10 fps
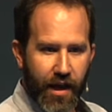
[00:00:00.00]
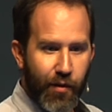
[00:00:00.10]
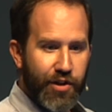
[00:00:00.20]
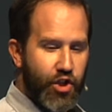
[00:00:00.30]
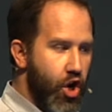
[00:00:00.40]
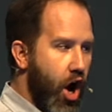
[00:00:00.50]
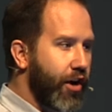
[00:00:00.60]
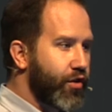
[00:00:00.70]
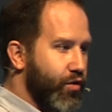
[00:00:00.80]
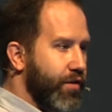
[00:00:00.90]
It was
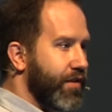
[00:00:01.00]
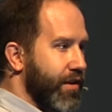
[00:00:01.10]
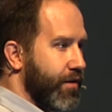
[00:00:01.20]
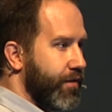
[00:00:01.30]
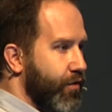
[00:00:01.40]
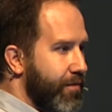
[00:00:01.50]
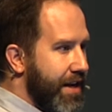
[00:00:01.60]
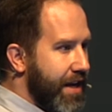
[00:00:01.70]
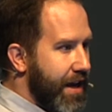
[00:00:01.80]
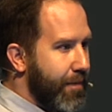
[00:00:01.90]
non-trivial for
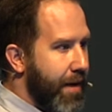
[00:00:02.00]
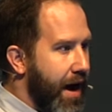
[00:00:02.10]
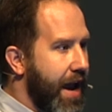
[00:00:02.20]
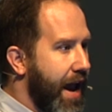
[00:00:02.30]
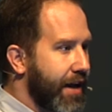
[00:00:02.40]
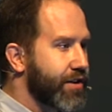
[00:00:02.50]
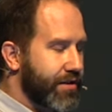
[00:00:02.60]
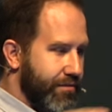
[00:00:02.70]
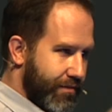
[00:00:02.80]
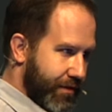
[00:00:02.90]
me to get my ass